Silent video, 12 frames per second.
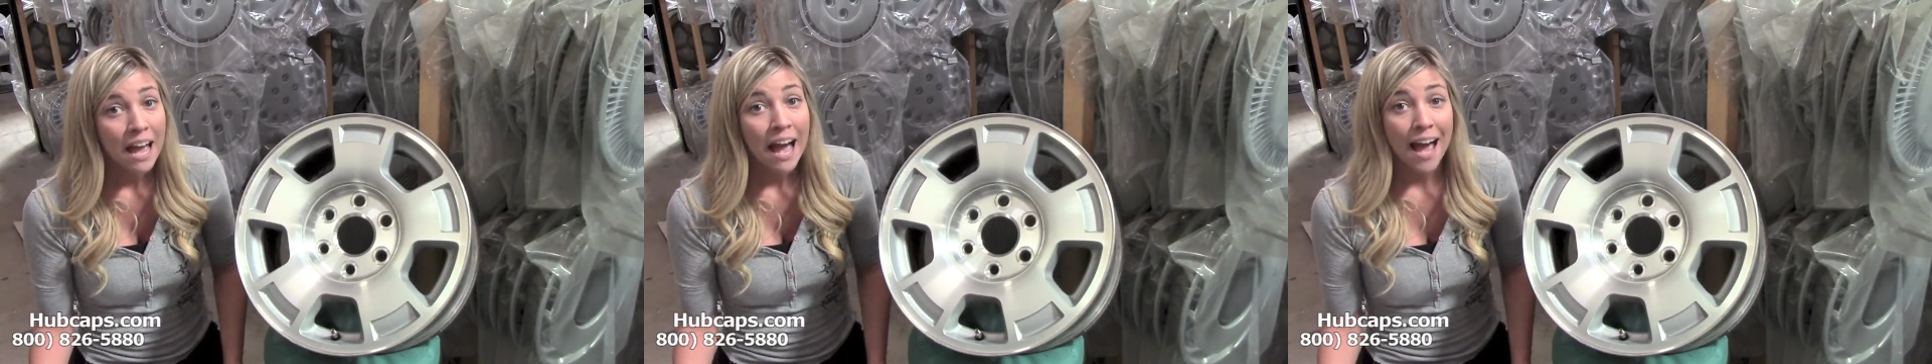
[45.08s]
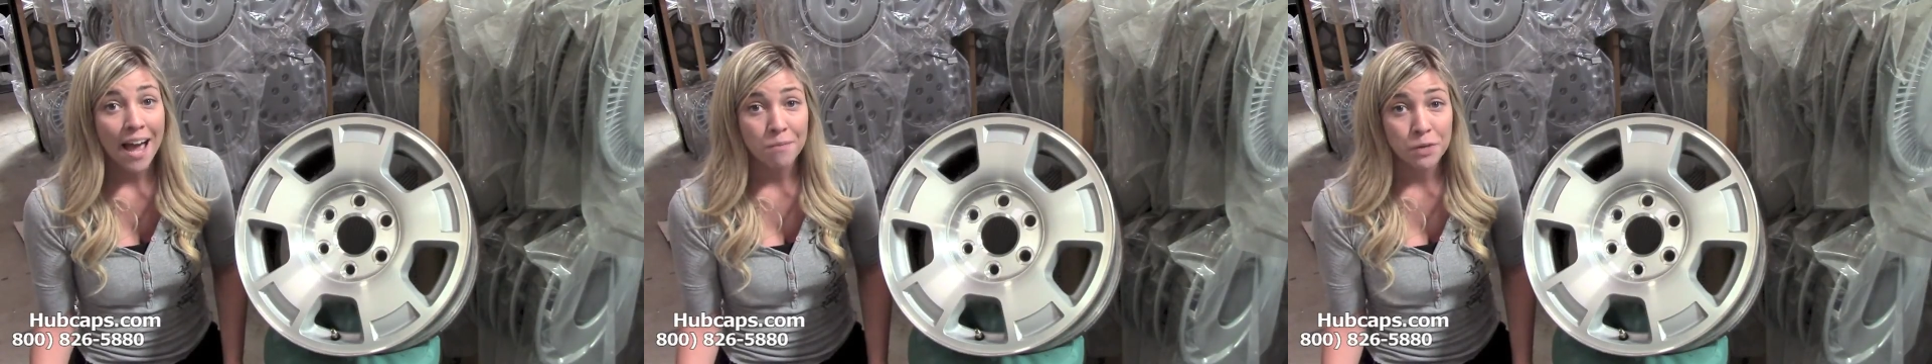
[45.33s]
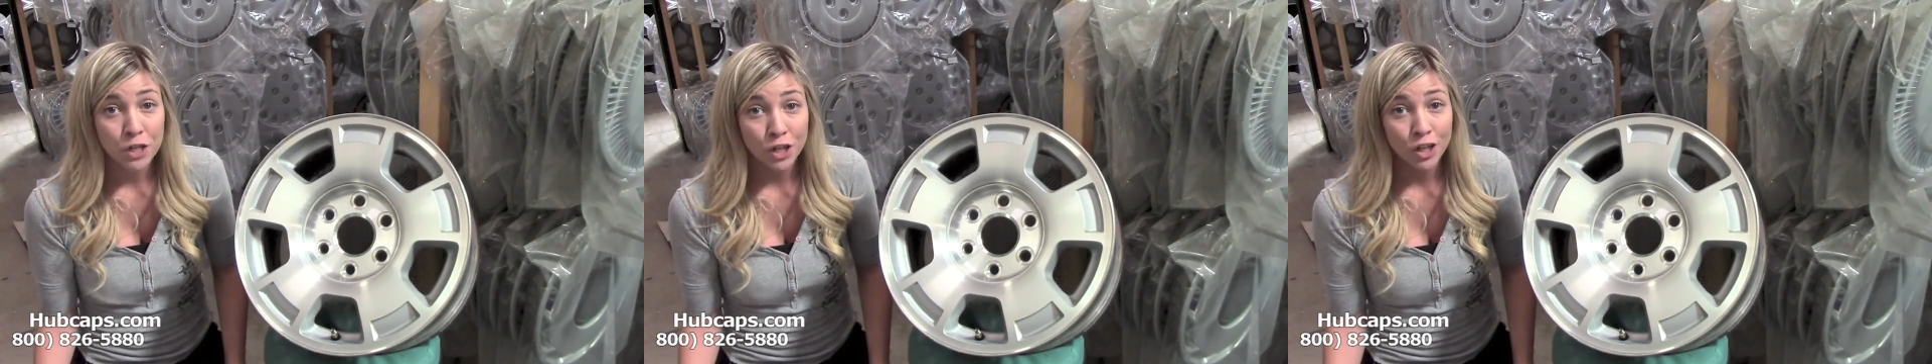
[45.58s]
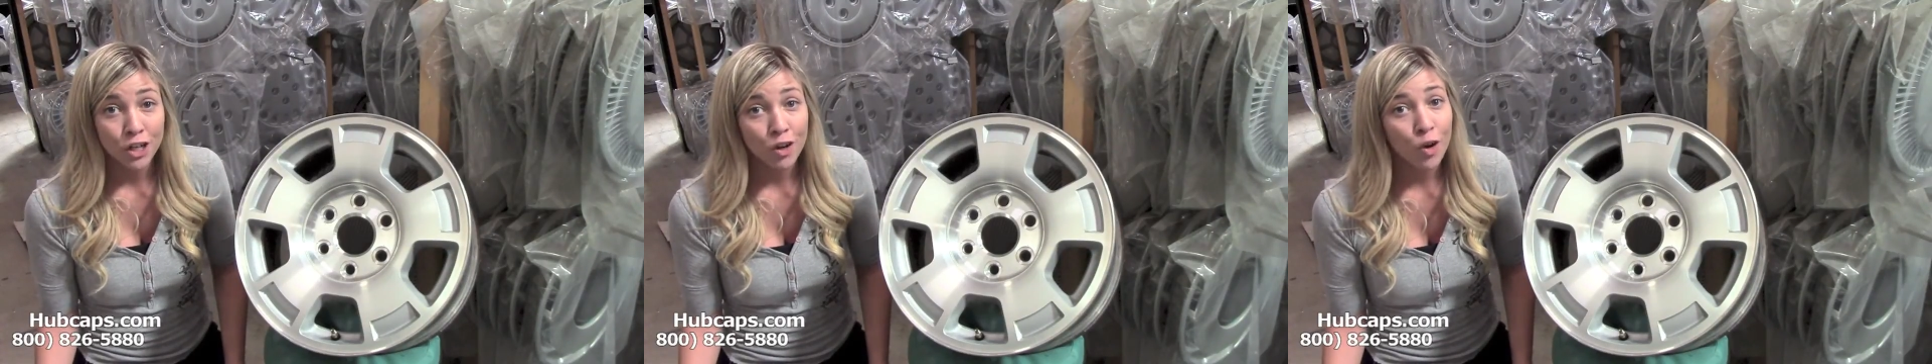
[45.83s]
I'm
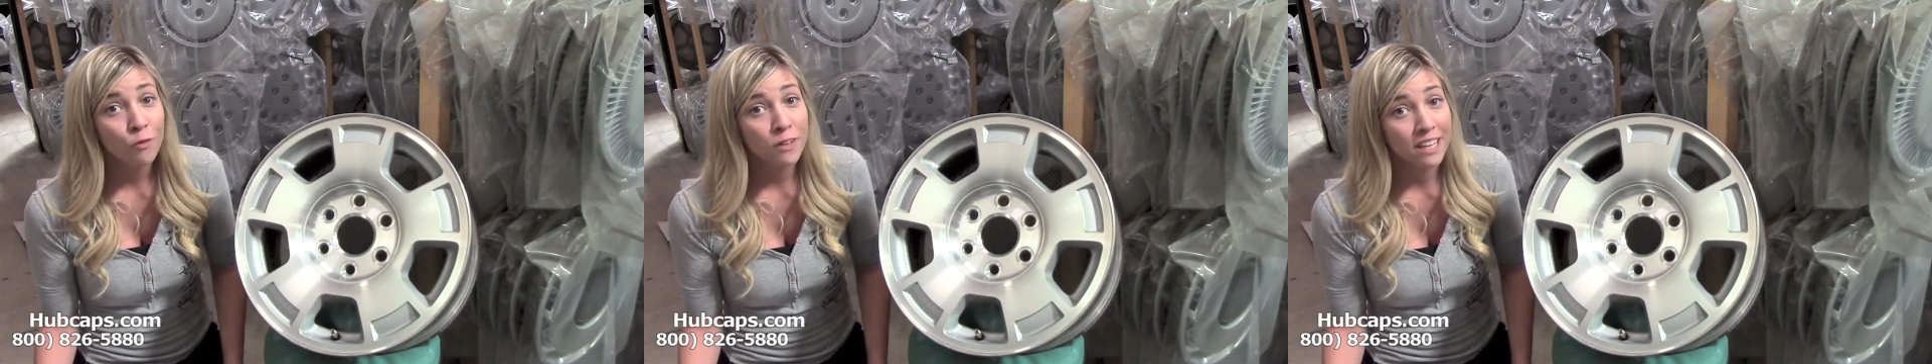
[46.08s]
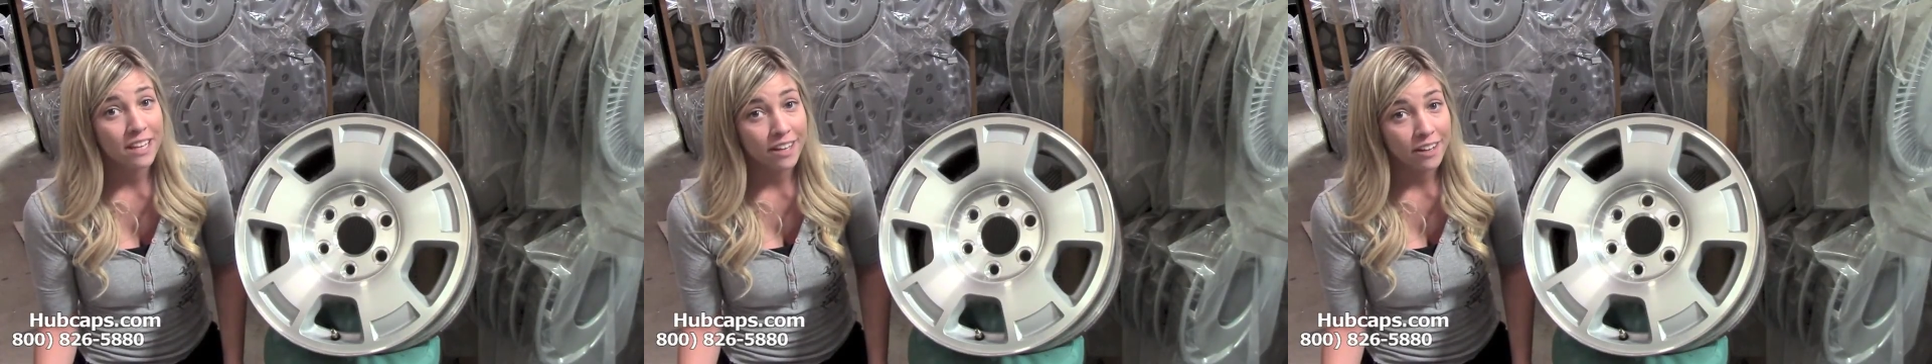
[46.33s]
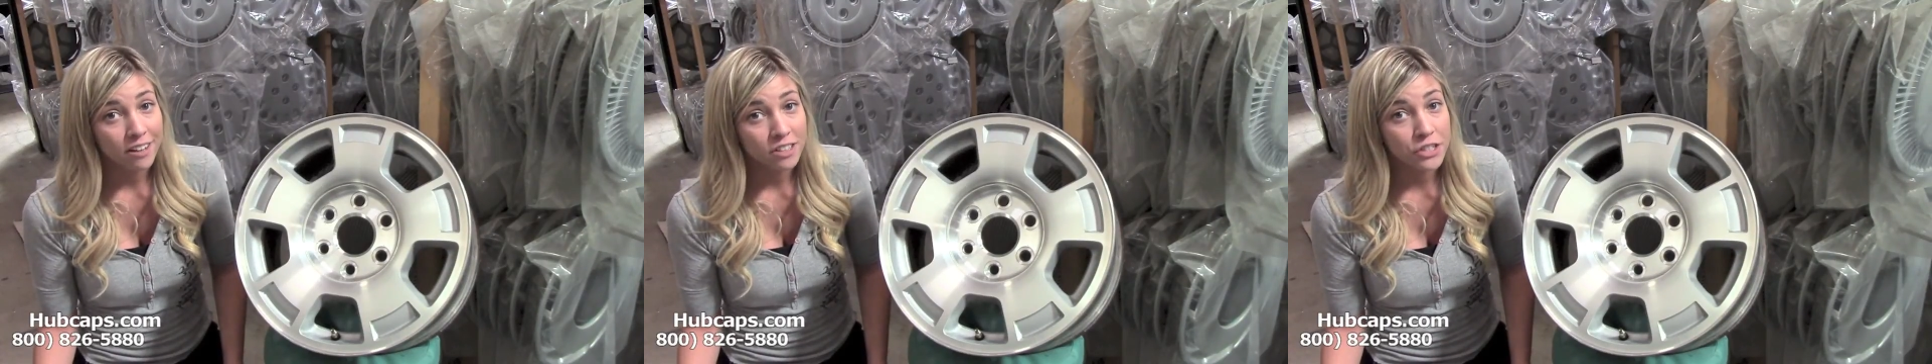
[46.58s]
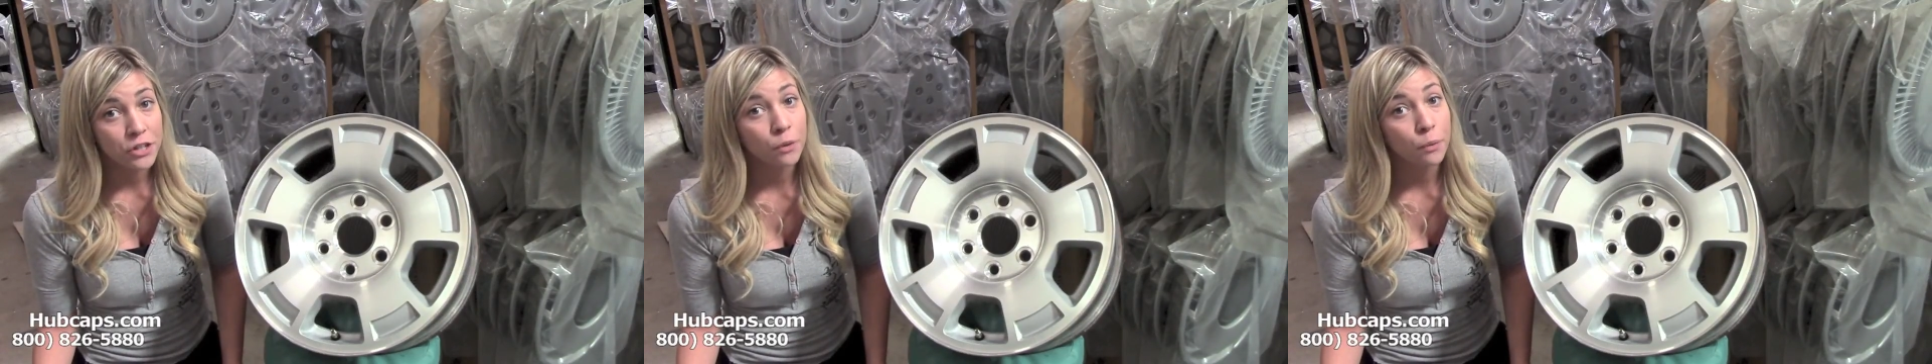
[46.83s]
sure over the
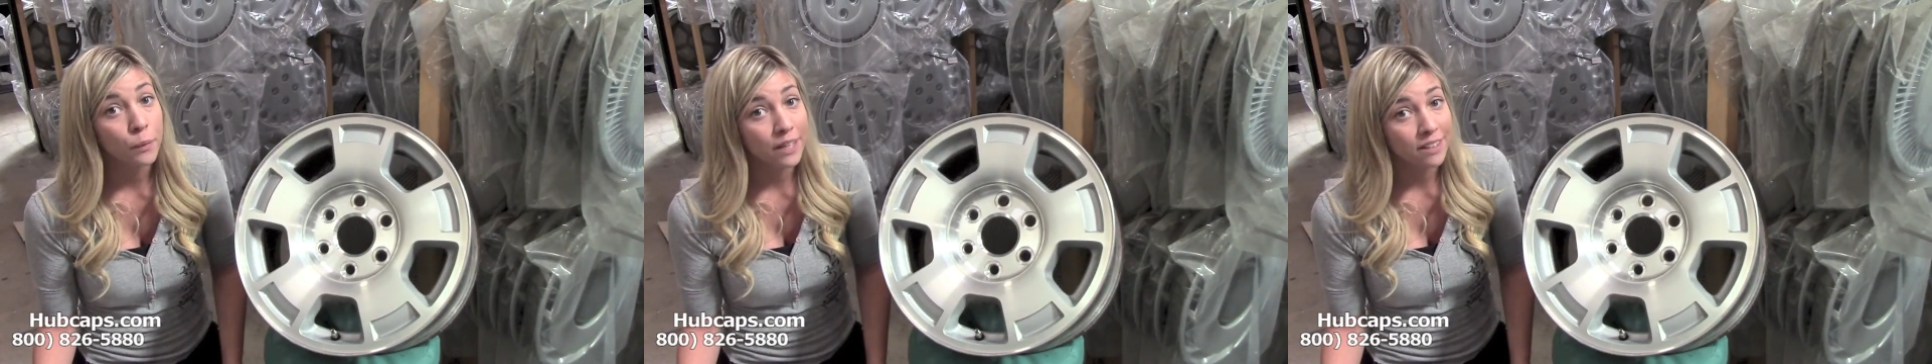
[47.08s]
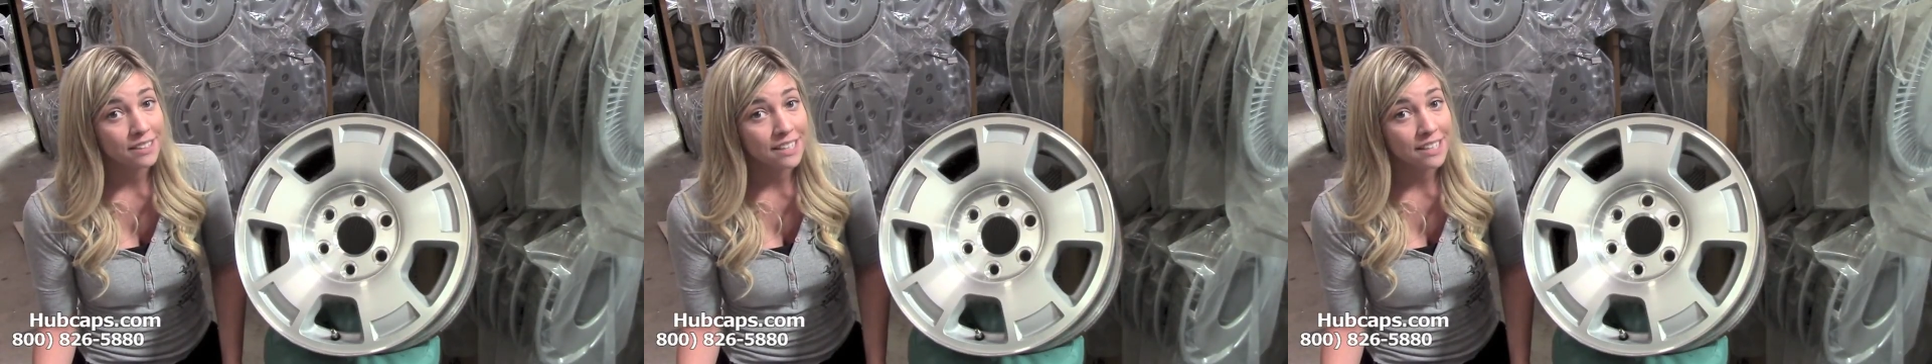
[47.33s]
years your wheels